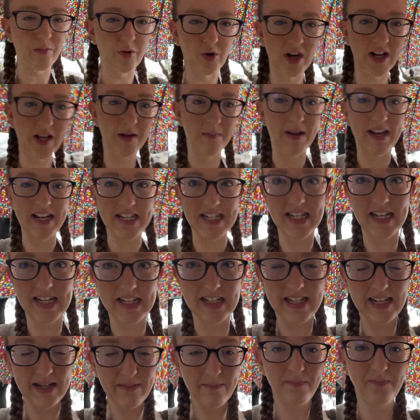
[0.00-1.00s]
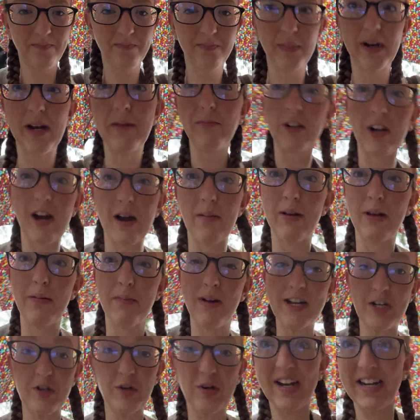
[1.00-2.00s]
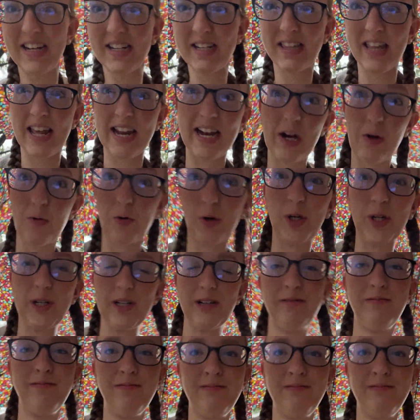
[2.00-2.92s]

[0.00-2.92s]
morning, basically. I'm grabbing my drink that I ordered.